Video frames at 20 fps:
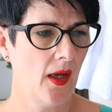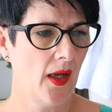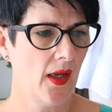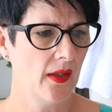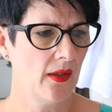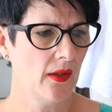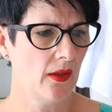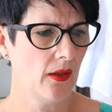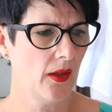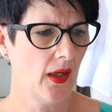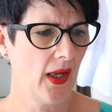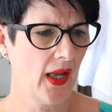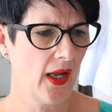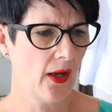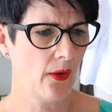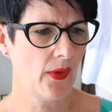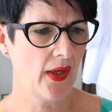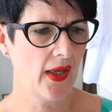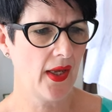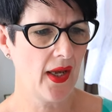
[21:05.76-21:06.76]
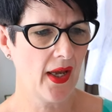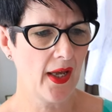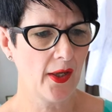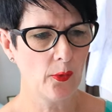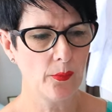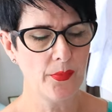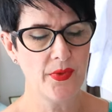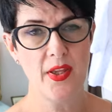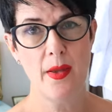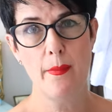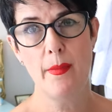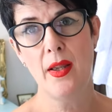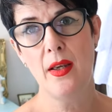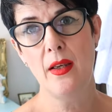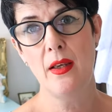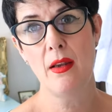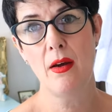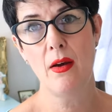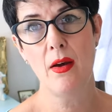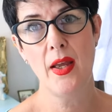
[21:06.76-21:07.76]
how it helped them
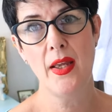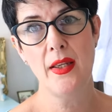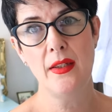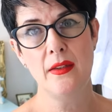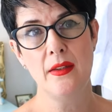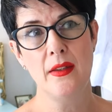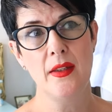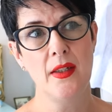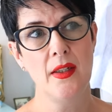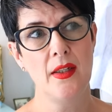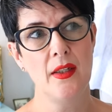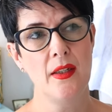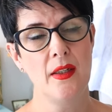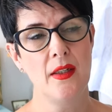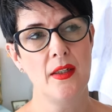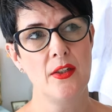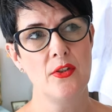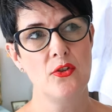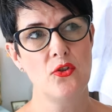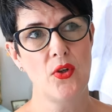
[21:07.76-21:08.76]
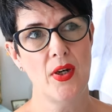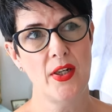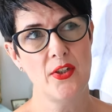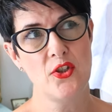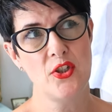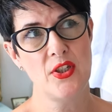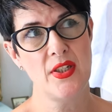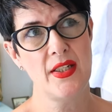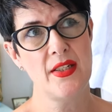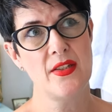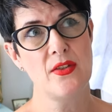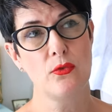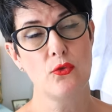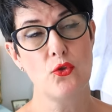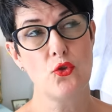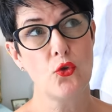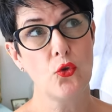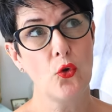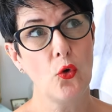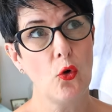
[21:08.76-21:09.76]
align tragedies or
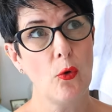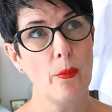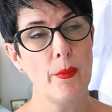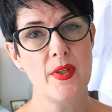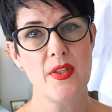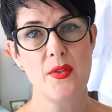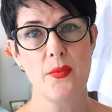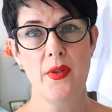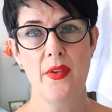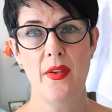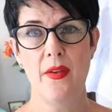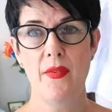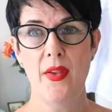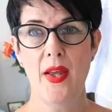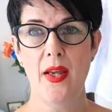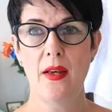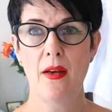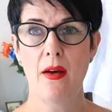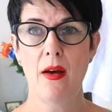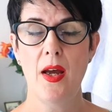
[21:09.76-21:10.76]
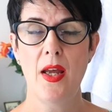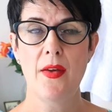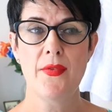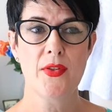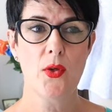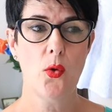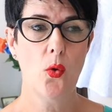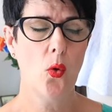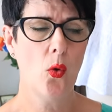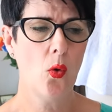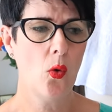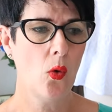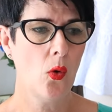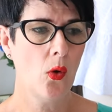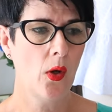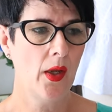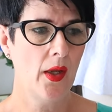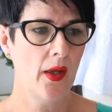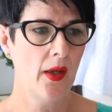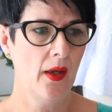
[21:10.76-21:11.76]
traumas within their lives,
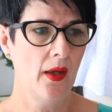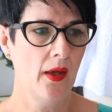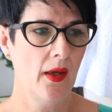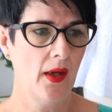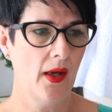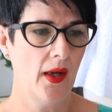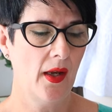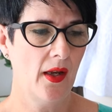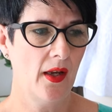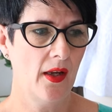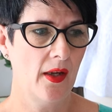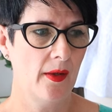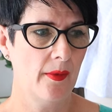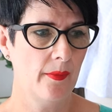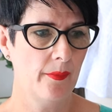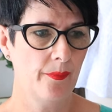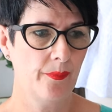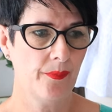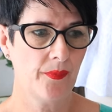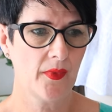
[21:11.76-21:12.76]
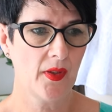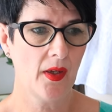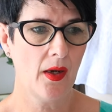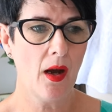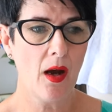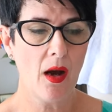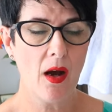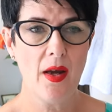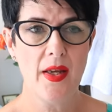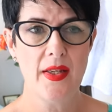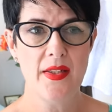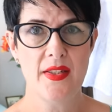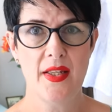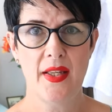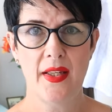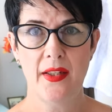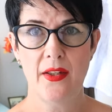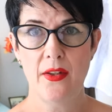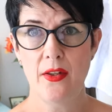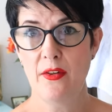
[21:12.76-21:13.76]
or
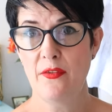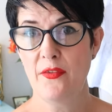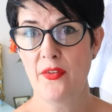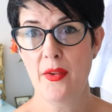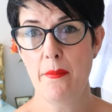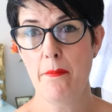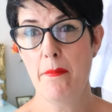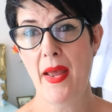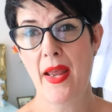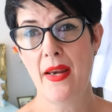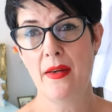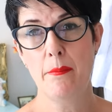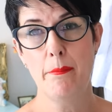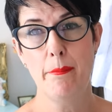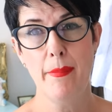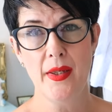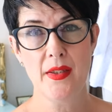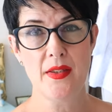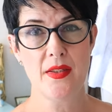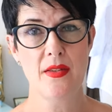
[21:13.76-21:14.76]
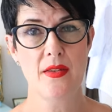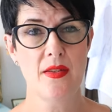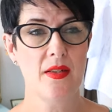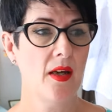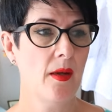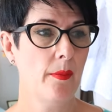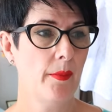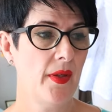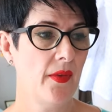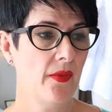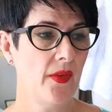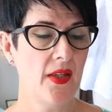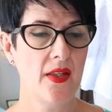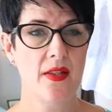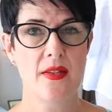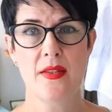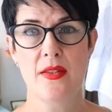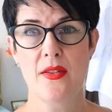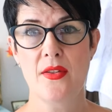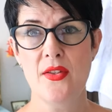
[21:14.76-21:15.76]
hiding, you know, for the men buttoned up in
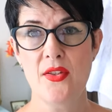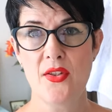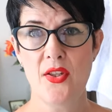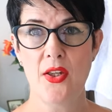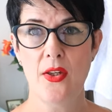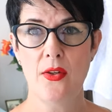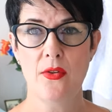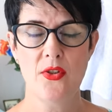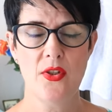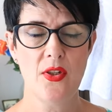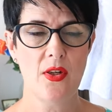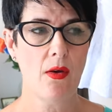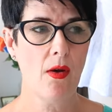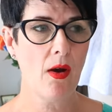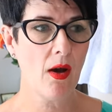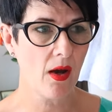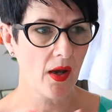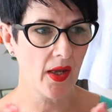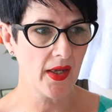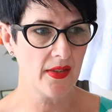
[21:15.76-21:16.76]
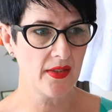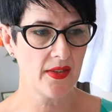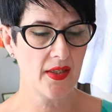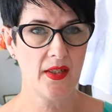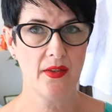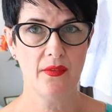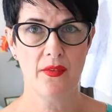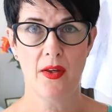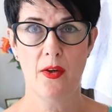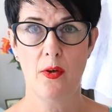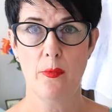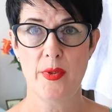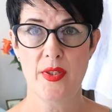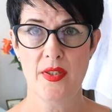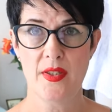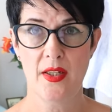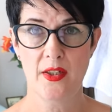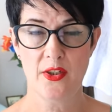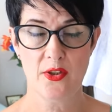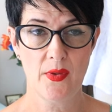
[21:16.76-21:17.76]
these suits, you know, hiding their
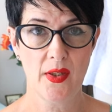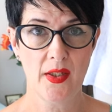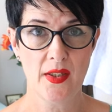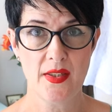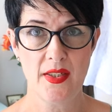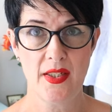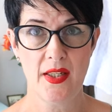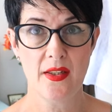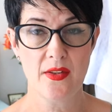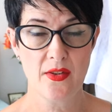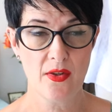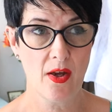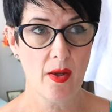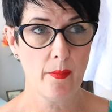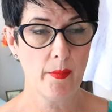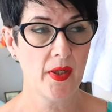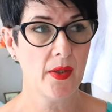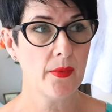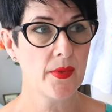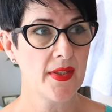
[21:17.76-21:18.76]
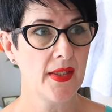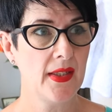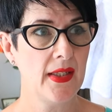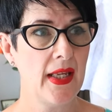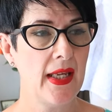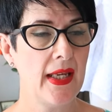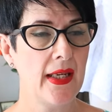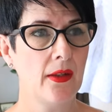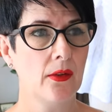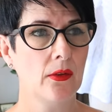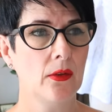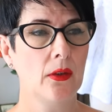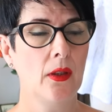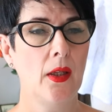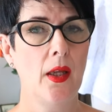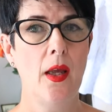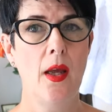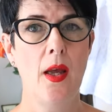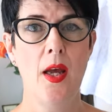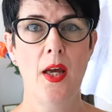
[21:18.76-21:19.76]
homosexuality at a time when it was illegal,
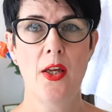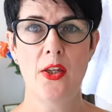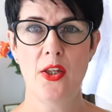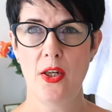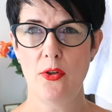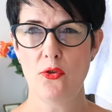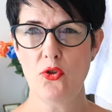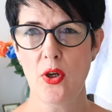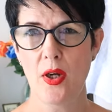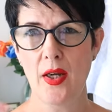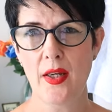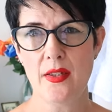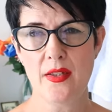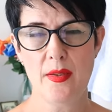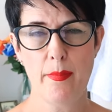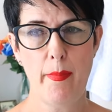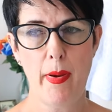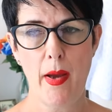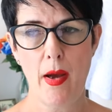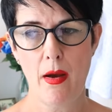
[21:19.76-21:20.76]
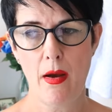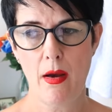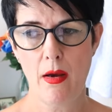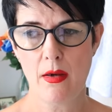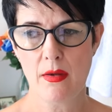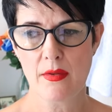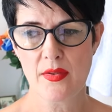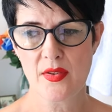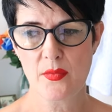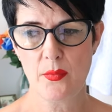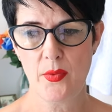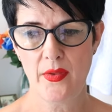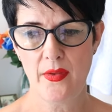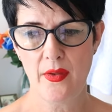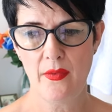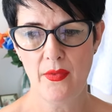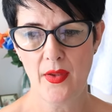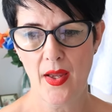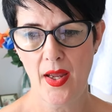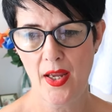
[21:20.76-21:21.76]
you know, trying to pass
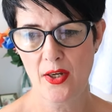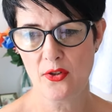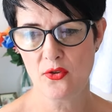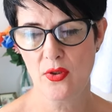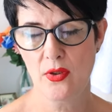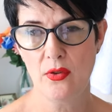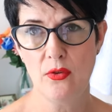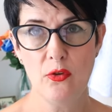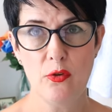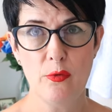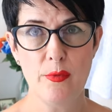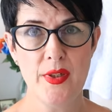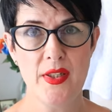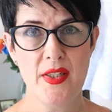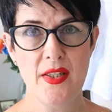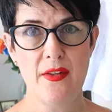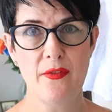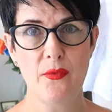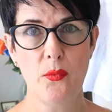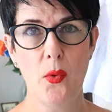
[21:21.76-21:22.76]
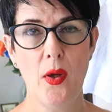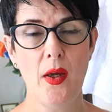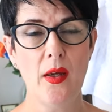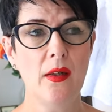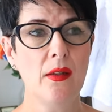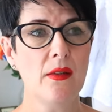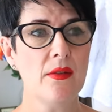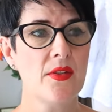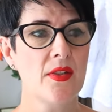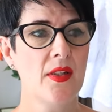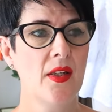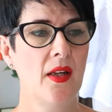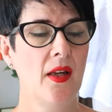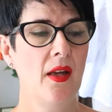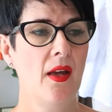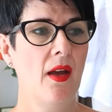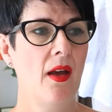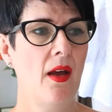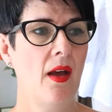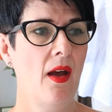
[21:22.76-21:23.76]
within the heteronormative world.
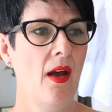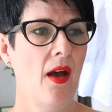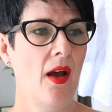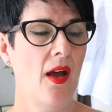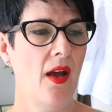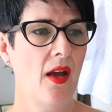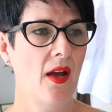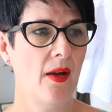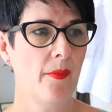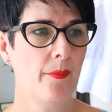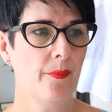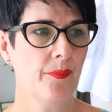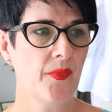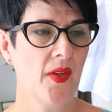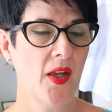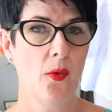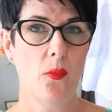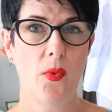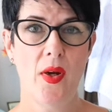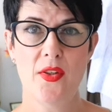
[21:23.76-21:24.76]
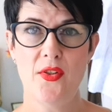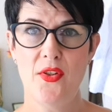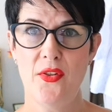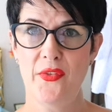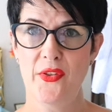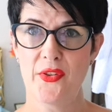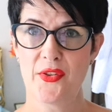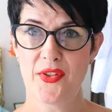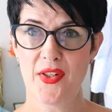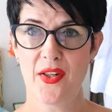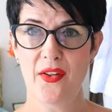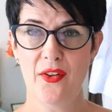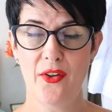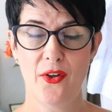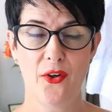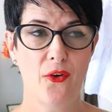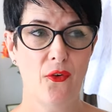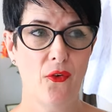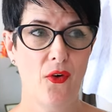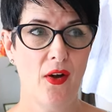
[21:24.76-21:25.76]
Whereas you've got
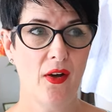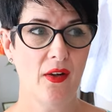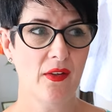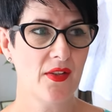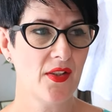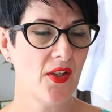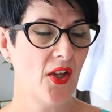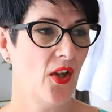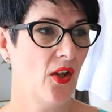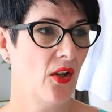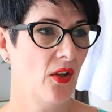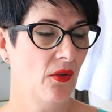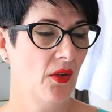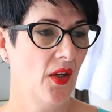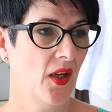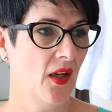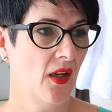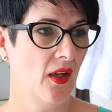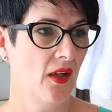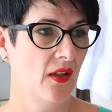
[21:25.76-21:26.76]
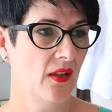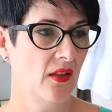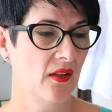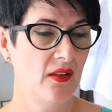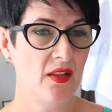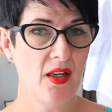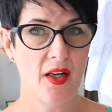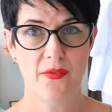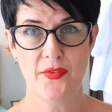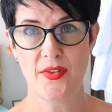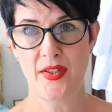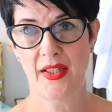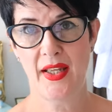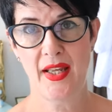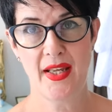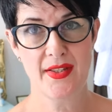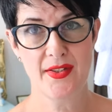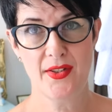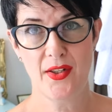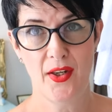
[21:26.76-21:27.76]
Duncan Grant, who loved to get
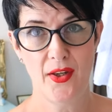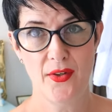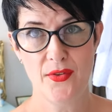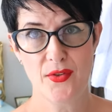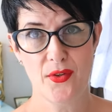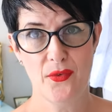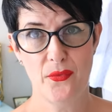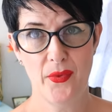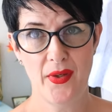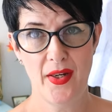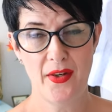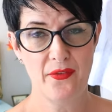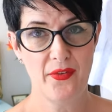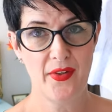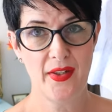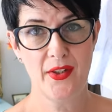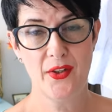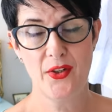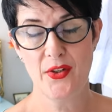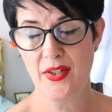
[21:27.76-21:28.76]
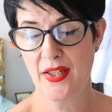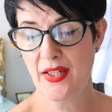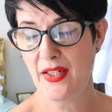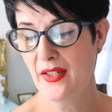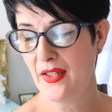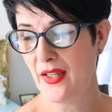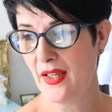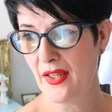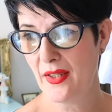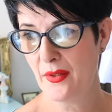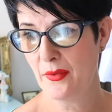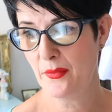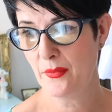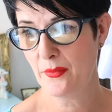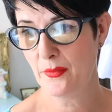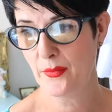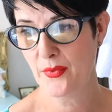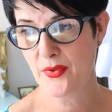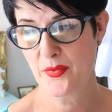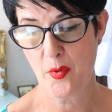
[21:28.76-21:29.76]
his clothes off whenever he could. He
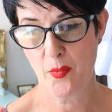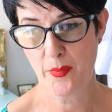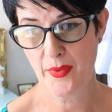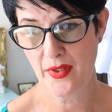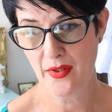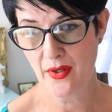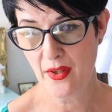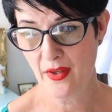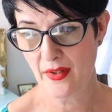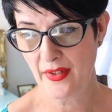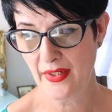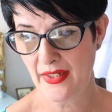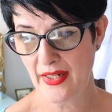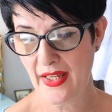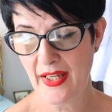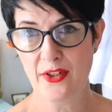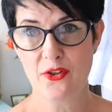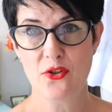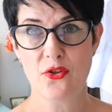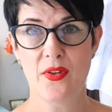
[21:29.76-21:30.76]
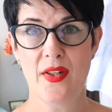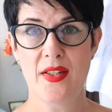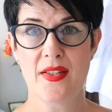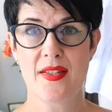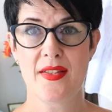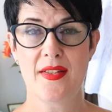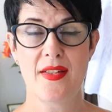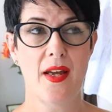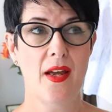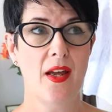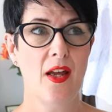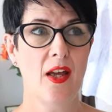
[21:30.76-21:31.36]
was probably an early naturist.